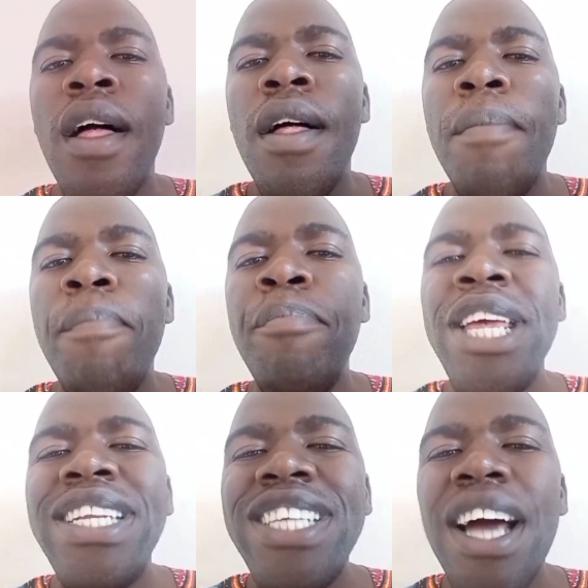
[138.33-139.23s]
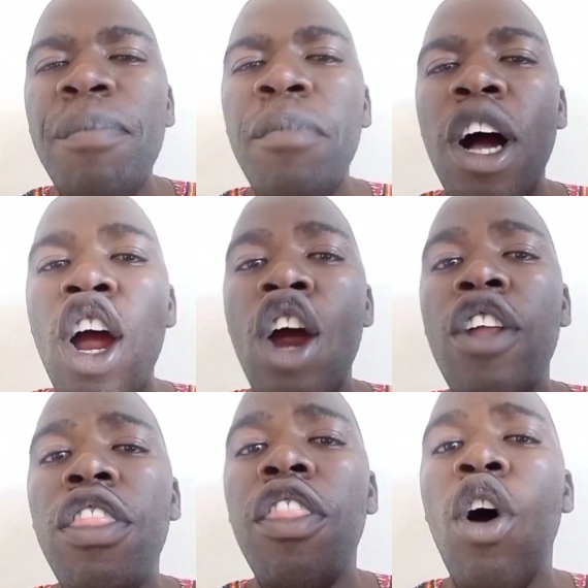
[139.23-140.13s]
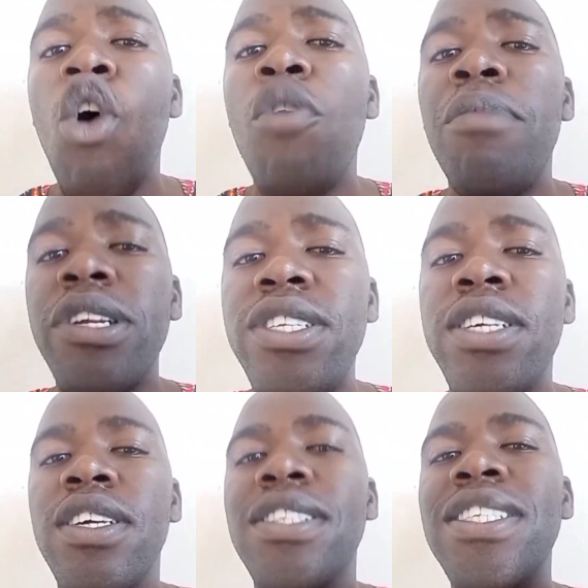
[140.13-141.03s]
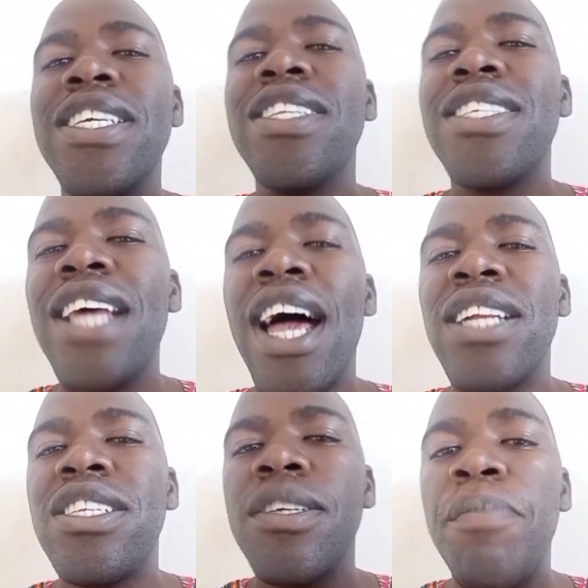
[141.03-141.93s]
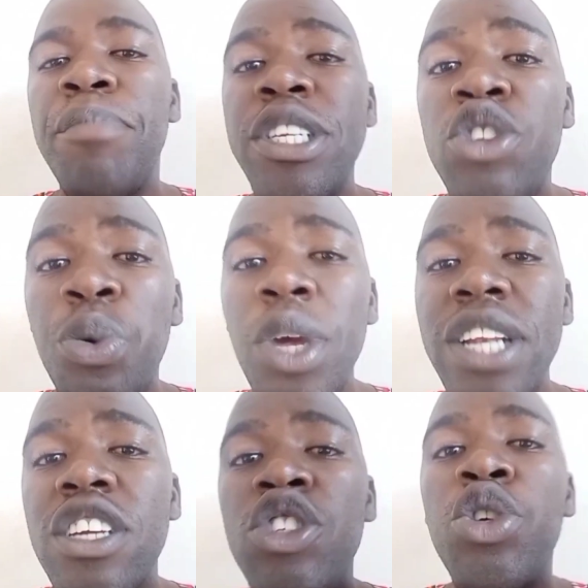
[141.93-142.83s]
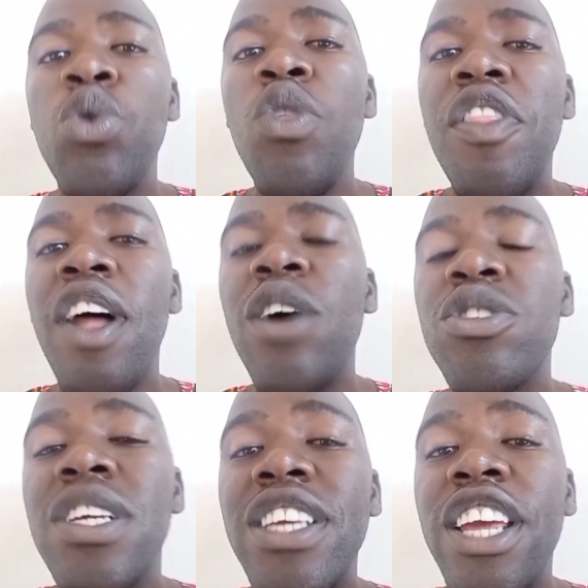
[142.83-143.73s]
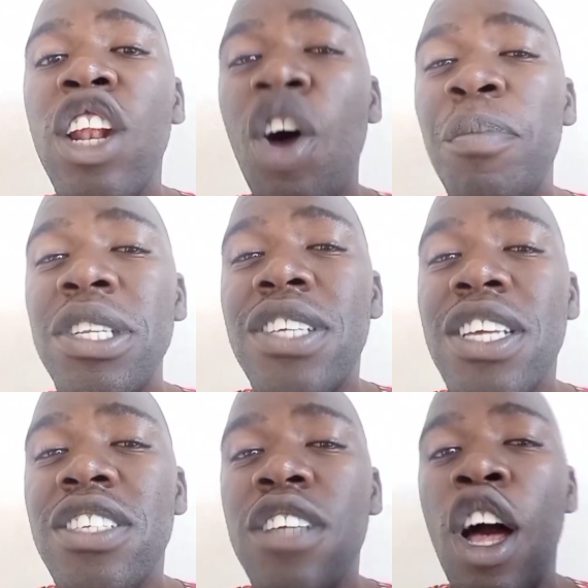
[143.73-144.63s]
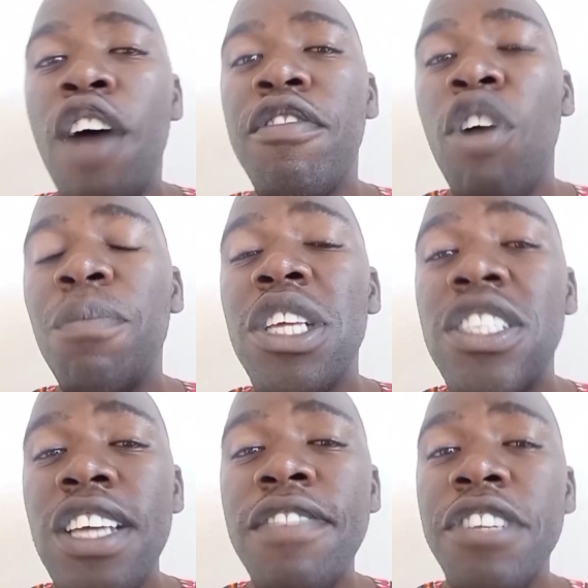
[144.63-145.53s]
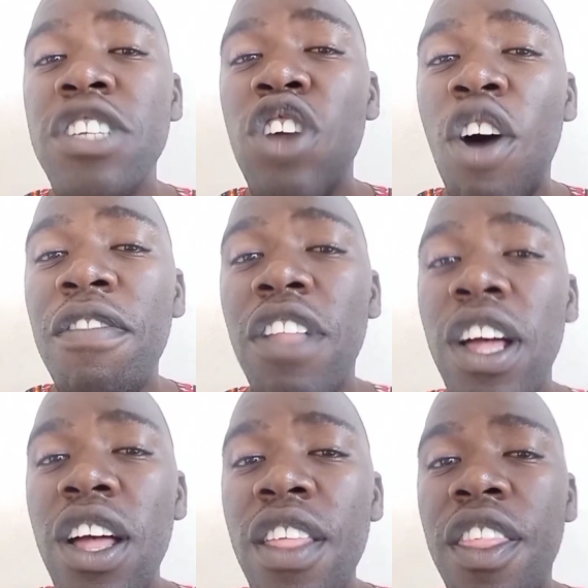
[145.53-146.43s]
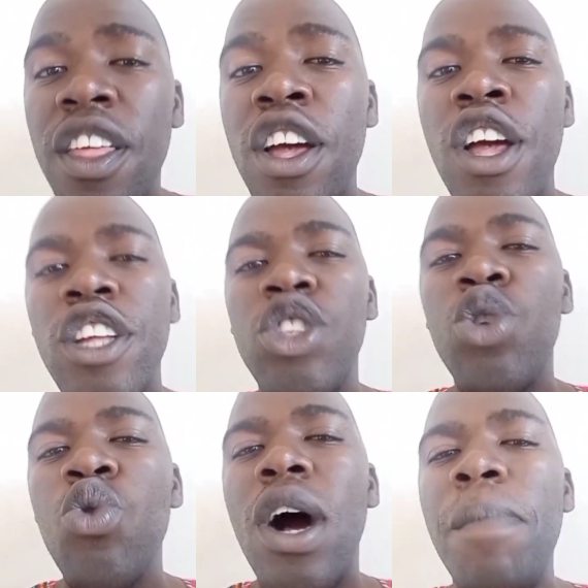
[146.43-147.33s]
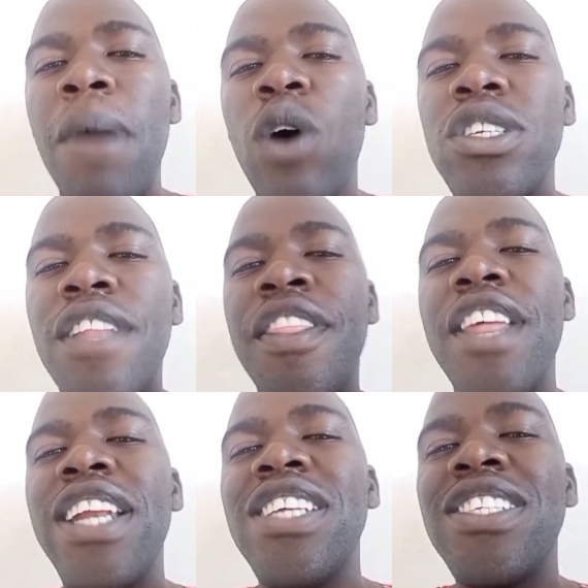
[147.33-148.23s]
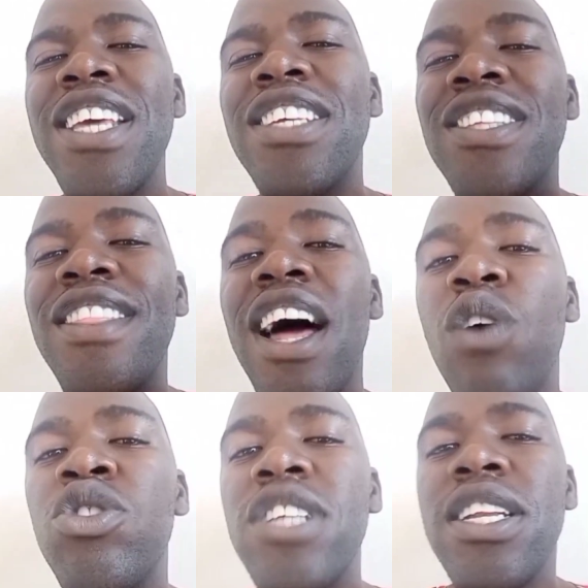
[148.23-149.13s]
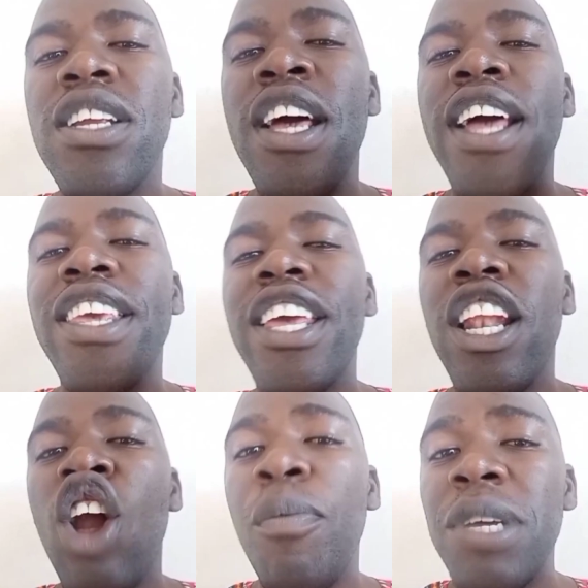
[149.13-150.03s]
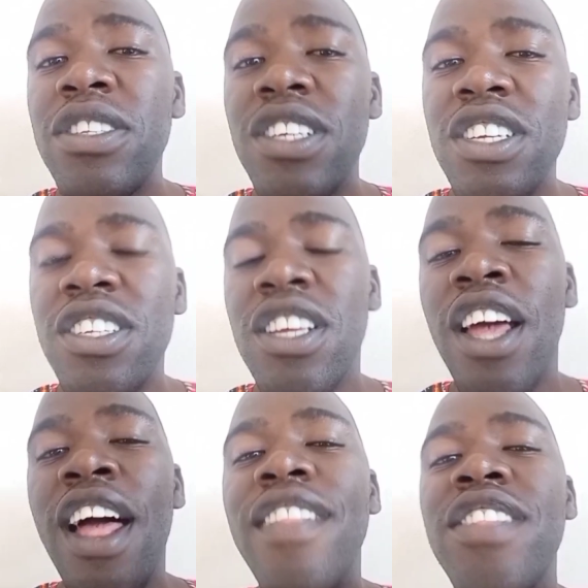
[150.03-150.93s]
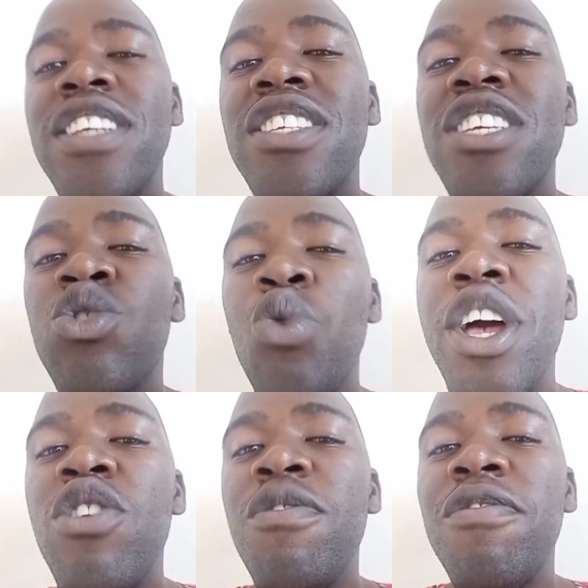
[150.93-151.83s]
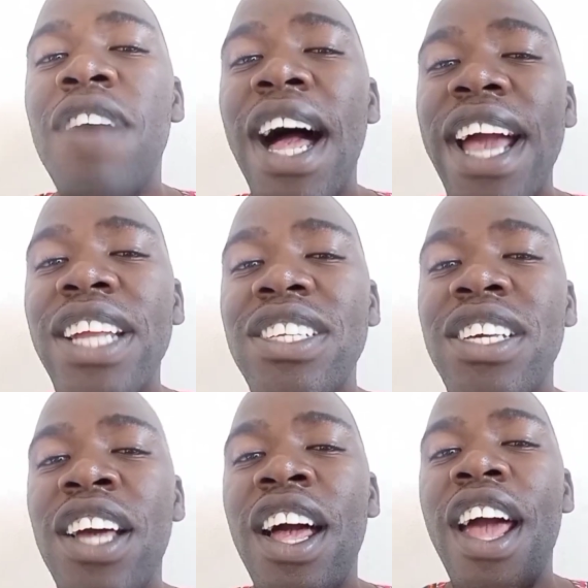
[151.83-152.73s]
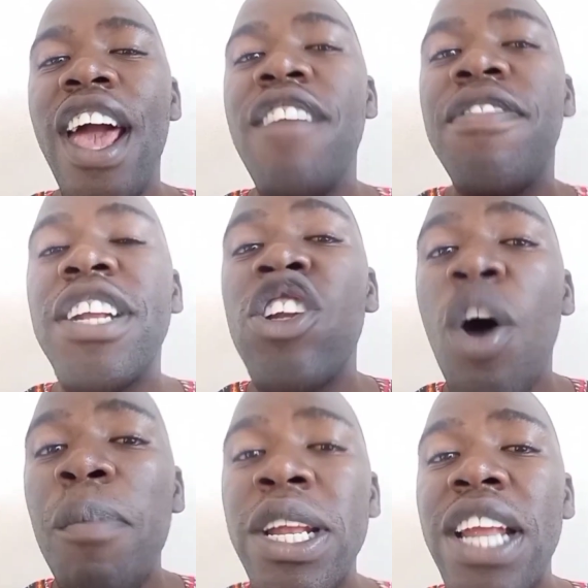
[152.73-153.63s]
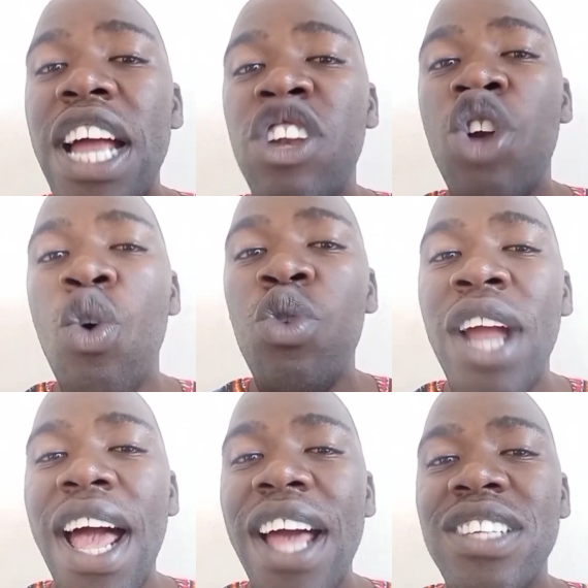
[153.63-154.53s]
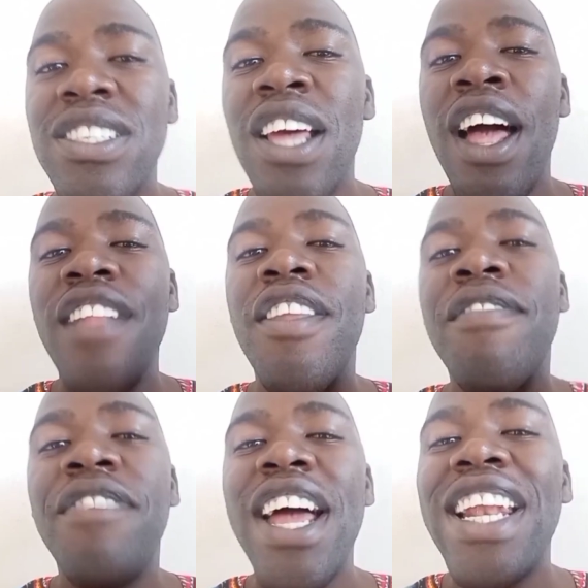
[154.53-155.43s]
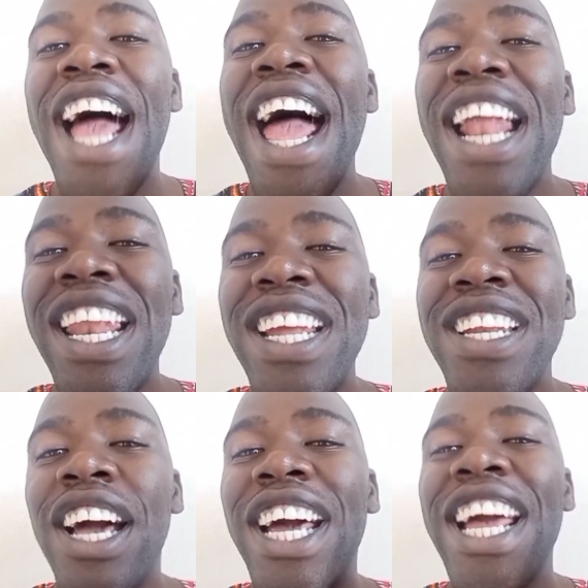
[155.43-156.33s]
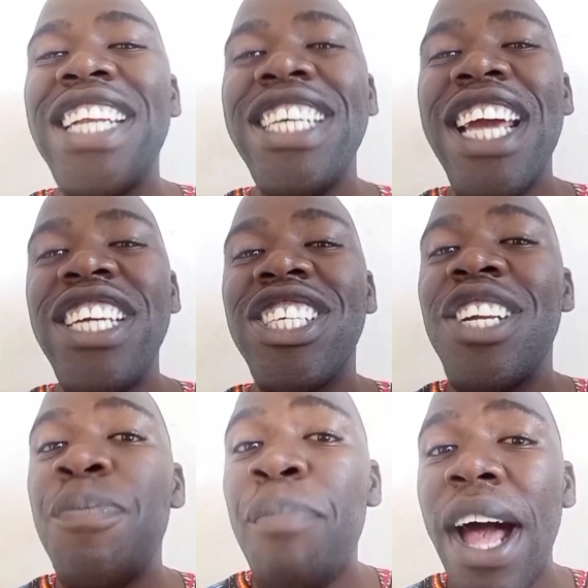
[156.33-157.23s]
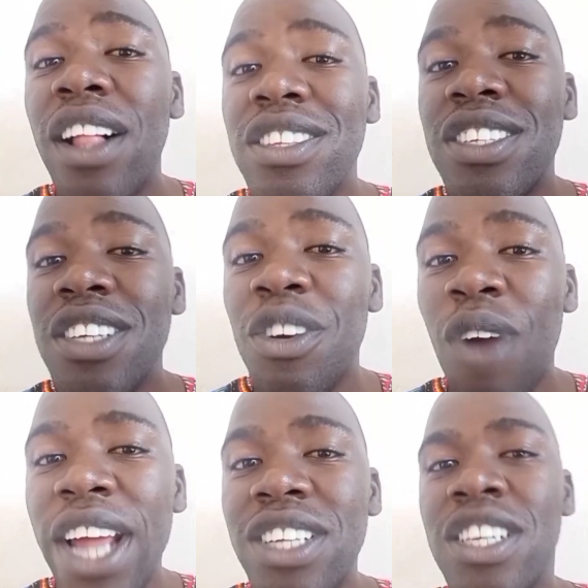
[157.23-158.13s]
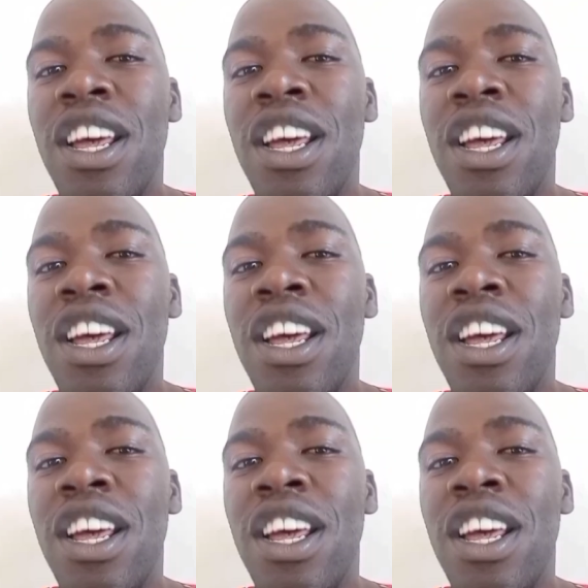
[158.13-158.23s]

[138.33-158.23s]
Medium Earth orbit sits at between 2,000 kilometers from the surface of the Earth to about 36,000 kilometers. This is where you find a phenomenon known as the Van Allen radiation belt, right?